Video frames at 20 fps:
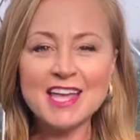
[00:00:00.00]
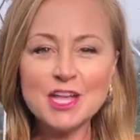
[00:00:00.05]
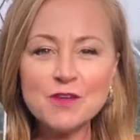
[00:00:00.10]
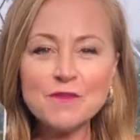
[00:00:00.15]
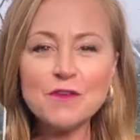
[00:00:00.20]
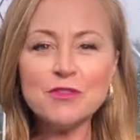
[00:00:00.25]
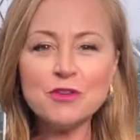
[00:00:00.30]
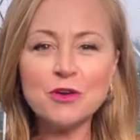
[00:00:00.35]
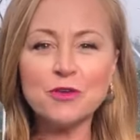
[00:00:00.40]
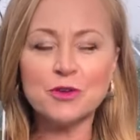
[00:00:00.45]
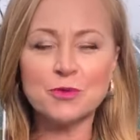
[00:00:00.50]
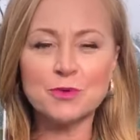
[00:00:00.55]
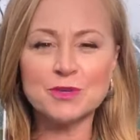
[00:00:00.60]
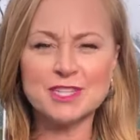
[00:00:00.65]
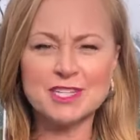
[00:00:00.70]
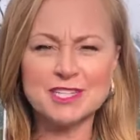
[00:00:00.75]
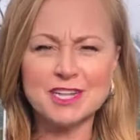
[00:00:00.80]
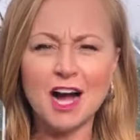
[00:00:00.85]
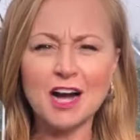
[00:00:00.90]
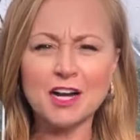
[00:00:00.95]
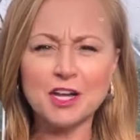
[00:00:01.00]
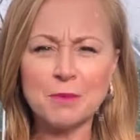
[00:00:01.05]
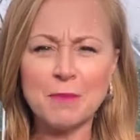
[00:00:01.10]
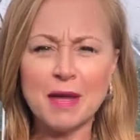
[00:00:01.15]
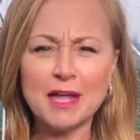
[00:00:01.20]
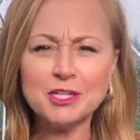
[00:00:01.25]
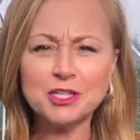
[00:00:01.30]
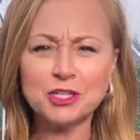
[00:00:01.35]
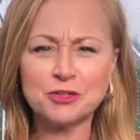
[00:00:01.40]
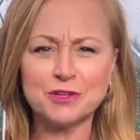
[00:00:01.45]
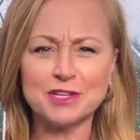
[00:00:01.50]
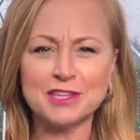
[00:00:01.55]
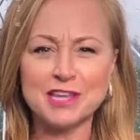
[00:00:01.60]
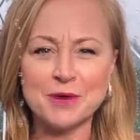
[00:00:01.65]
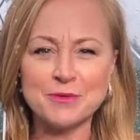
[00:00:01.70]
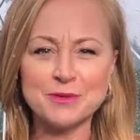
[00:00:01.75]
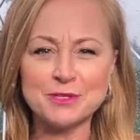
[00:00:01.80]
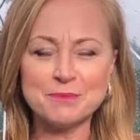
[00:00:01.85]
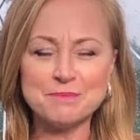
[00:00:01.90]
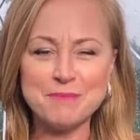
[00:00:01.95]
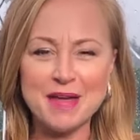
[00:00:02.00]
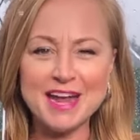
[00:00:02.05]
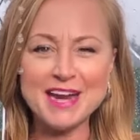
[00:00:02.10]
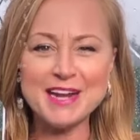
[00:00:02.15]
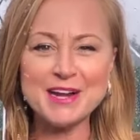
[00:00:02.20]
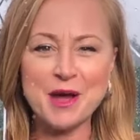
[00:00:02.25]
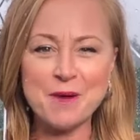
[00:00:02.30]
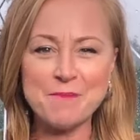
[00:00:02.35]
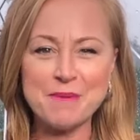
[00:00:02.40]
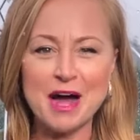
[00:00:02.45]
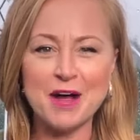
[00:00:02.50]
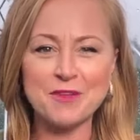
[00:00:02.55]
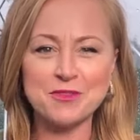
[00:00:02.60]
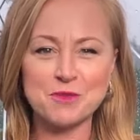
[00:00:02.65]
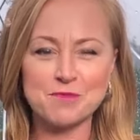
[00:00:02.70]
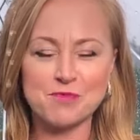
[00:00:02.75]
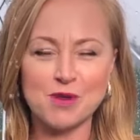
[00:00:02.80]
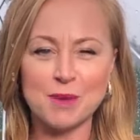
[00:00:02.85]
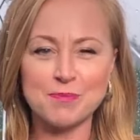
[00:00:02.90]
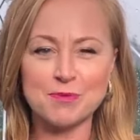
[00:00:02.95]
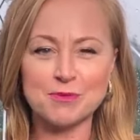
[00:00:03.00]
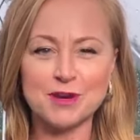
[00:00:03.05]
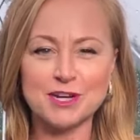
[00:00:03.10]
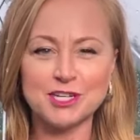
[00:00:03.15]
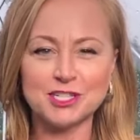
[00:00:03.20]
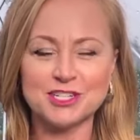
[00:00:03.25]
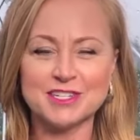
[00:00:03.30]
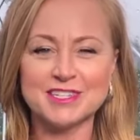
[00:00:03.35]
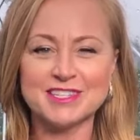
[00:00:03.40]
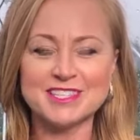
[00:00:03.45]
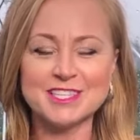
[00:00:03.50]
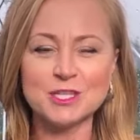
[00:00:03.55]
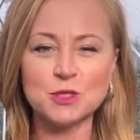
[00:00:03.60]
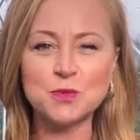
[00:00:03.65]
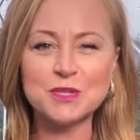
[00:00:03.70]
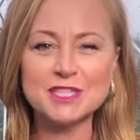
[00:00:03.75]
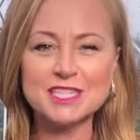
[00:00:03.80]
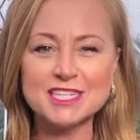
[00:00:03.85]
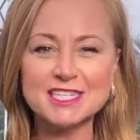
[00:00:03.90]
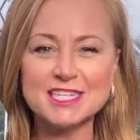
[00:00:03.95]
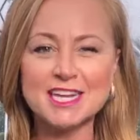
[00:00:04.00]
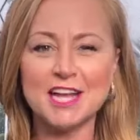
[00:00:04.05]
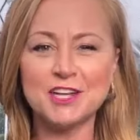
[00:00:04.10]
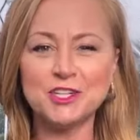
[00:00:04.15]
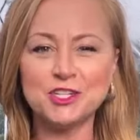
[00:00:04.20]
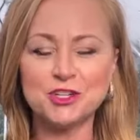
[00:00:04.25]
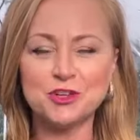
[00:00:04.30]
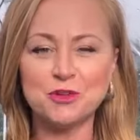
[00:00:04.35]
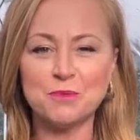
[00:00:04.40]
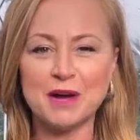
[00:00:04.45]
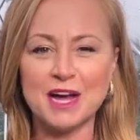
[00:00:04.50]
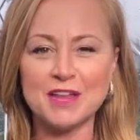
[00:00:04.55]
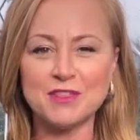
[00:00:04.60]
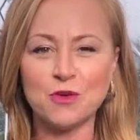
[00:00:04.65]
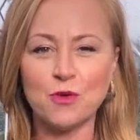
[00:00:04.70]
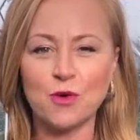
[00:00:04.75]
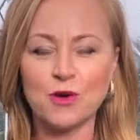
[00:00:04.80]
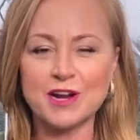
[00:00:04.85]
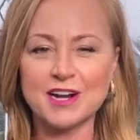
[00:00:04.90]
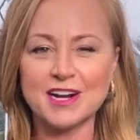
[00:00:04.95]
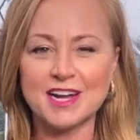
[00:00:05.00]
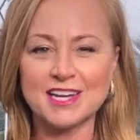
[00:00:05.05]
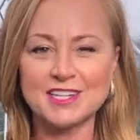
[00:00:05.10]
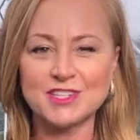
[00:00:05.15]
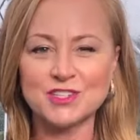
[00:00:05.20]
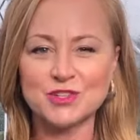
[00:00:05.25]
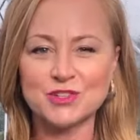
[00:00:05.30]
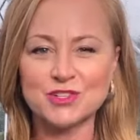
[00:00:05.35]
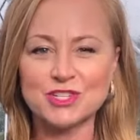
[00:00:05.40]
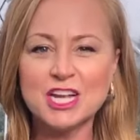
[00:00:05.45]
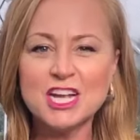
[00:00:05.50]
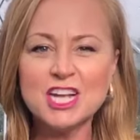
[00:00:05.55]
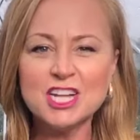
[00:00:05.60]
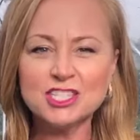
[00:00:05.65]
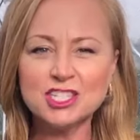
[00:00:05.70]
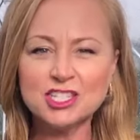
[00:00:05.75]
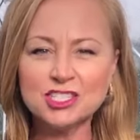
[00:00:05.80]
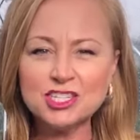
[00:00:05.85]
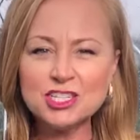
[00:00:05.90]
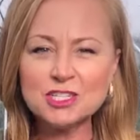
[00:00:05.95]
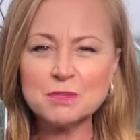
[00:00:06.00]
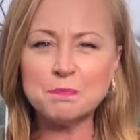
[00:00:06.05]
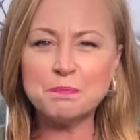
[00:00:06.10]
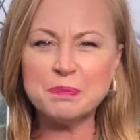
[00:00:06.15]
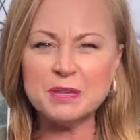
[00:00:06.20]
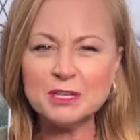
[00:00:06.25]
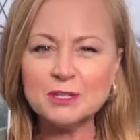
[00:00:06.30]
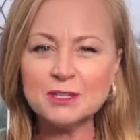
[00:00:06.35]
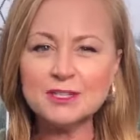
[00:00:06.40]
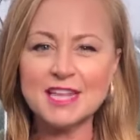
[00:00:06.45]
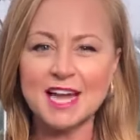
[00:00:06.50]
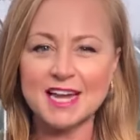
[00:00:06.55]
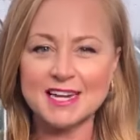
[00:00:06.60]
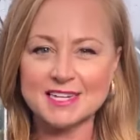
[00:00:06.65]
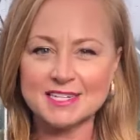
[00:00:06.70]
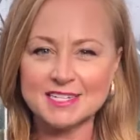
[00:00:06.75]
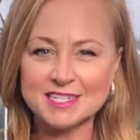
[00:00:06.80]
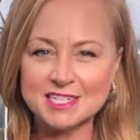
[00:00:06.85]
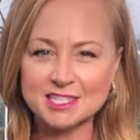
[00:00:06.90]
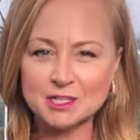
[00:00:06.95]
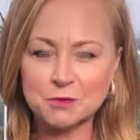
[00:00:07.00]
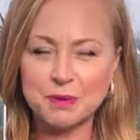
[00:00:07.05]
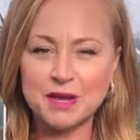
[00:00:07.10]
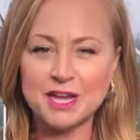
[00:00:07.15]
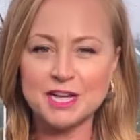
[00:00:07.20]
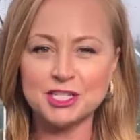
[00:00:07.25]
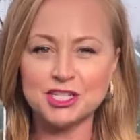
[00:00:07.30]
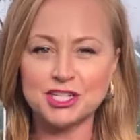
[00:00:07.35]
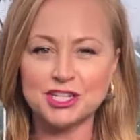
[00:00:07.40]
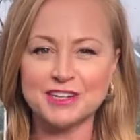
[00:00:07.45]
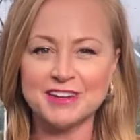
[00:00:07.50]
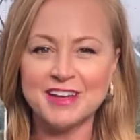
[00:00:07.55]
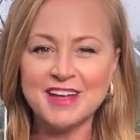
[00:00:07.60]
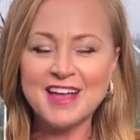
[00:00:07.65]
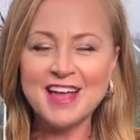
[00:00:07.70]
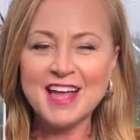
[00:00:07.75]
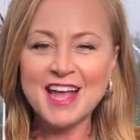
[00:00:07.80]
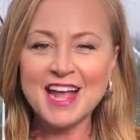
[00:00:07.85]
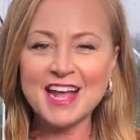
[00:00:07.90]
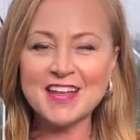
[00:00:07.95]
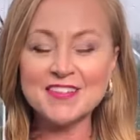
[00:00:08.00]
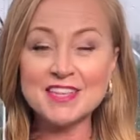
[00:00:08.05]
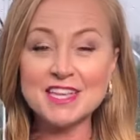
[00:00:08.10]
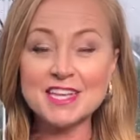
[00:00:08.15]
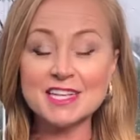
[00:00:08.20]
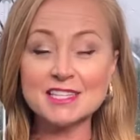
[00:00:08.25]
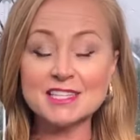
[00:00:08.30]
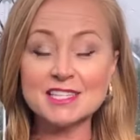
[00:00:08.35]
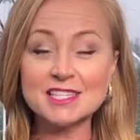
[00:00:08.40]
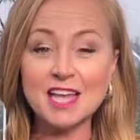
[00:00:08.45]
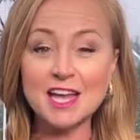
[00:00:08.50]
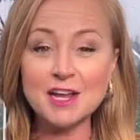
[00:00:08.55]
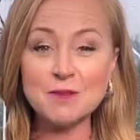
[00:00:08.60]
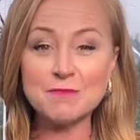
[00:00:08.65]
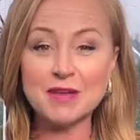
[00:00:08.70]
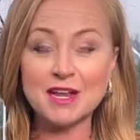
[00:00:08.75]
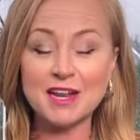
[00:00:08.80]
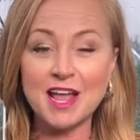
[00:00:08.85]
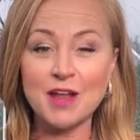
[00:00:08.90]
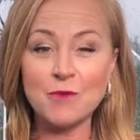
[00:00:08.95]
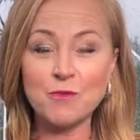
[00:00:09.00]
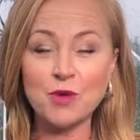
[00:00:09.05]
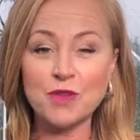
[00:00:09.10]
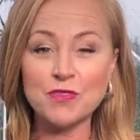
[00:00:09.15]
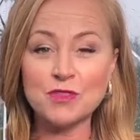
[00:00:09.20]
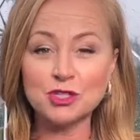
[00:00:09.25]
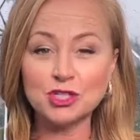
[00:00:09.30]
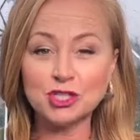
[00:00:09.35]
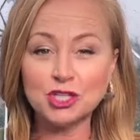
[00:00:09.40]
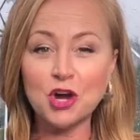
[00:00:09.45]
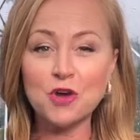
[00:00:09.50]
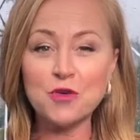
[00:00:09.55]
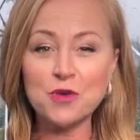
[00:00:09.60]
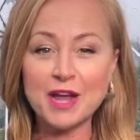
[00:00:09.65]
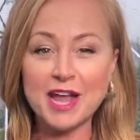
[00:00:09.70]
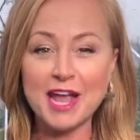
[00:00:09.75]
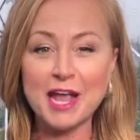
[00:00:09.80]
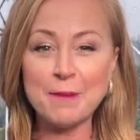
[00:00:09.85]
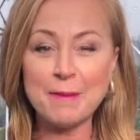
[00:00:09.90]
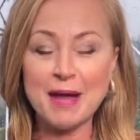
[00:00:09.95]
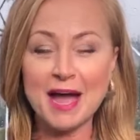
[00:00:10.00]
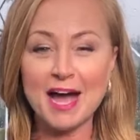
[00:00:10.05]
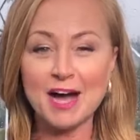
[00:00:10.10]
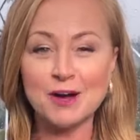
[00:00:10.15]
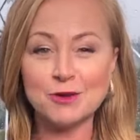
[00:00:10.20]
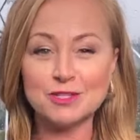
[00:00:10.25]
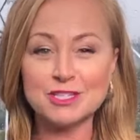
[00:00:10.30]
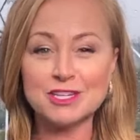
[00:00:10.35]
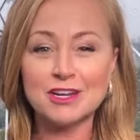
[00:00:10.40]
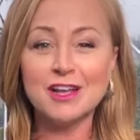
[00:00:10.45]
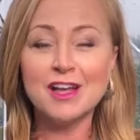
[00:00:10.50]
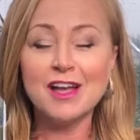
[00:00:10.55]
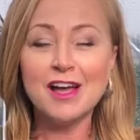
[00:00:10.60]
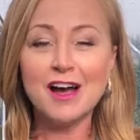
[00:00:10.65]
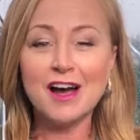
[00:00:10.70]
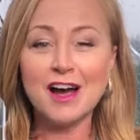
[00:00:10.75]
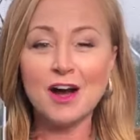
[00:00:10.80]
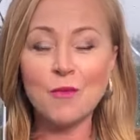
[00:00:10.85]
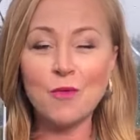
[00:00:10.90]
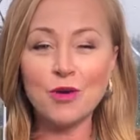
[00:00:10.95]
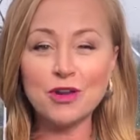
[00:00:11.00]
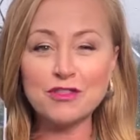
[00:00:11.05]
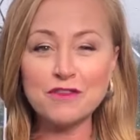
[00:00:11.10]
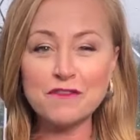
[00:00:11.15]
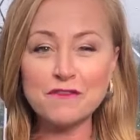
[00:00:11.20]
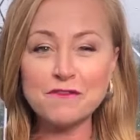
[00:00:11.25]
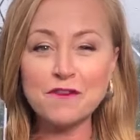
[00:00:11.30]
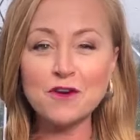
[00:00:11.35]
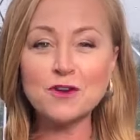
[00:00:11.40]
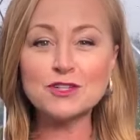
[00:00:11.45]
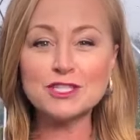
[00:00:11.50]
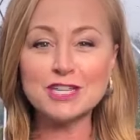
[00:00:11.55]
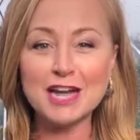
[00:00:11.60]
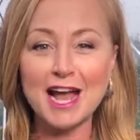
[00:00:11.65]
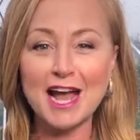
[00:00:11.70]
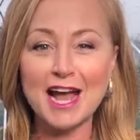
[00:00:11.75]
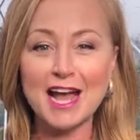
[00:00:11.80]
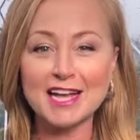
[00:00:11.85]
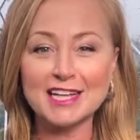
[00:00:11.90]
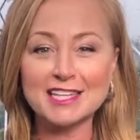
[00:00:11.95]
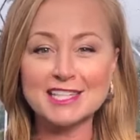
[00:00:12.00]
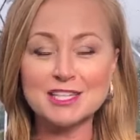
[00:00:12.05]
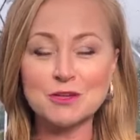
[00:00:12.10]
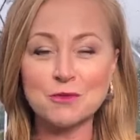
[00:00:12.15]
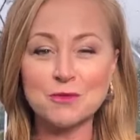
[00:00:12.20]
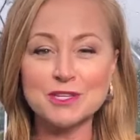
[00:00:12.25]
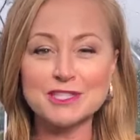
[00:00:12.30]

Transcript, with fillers: even though there was a documentary that was made about the preparations. This was intentional by the organizers to just build that anticipation and the excitement. And when the show came out, one of the first acts